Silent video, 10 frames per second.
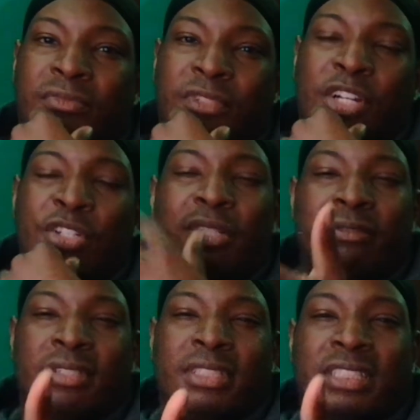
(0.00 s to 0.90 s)
Are you
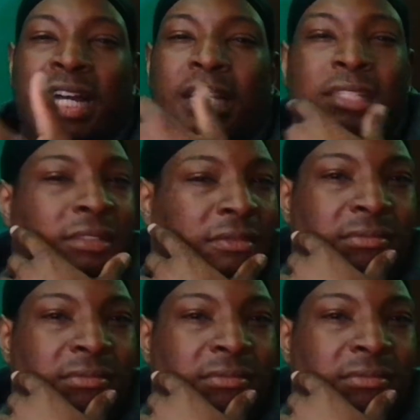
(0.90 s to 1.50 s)
even solid?